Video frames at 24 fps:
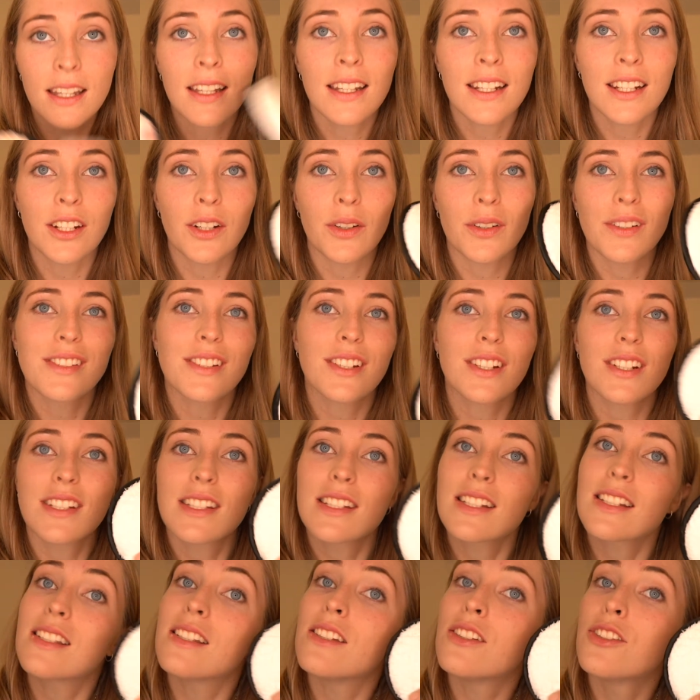you know, it's good
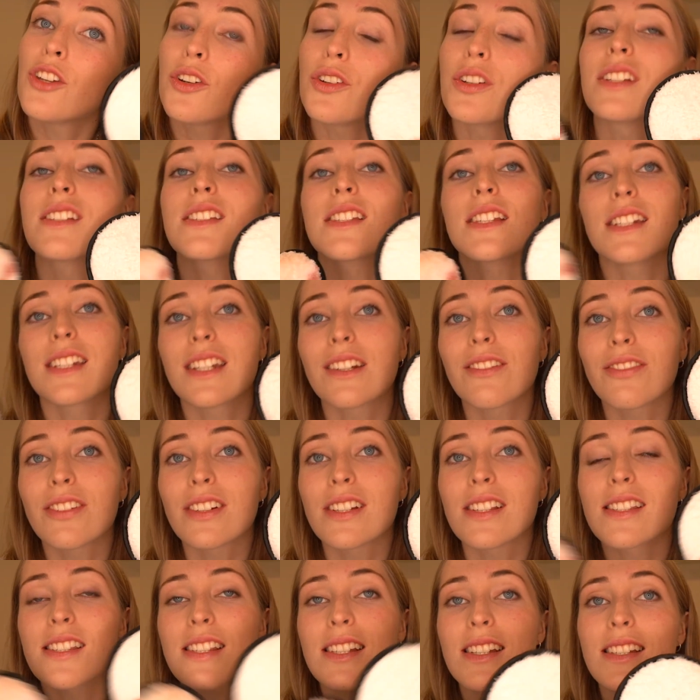to notice the
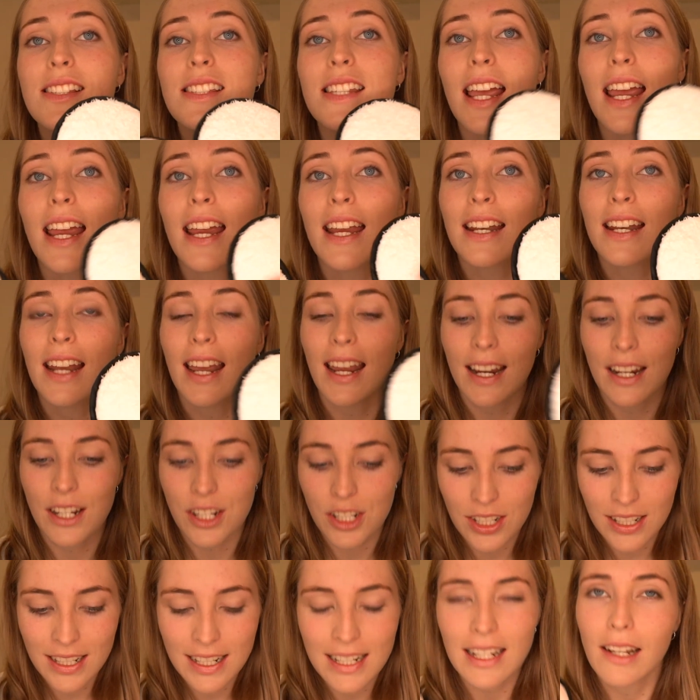differences and
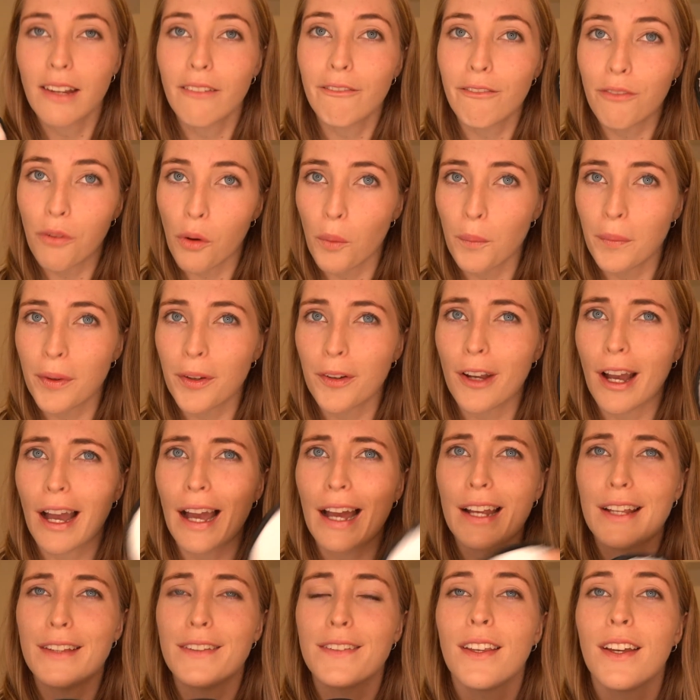actually inform you
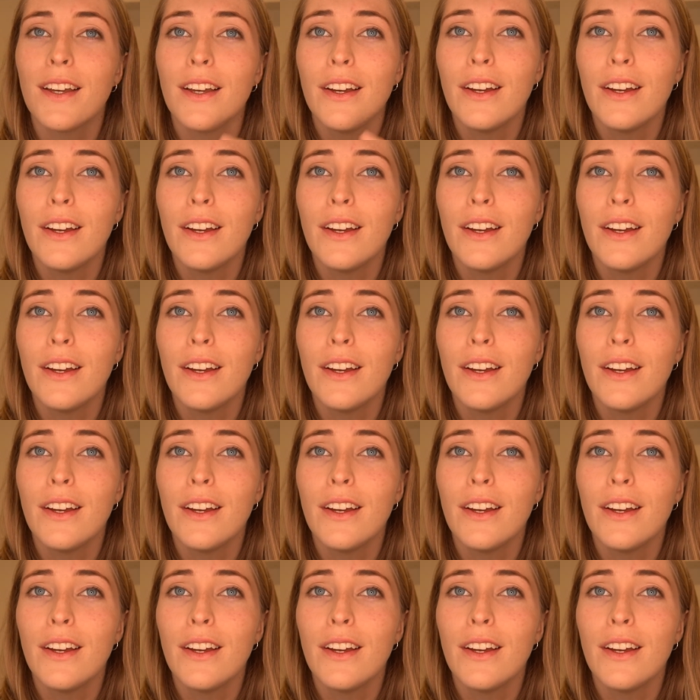guys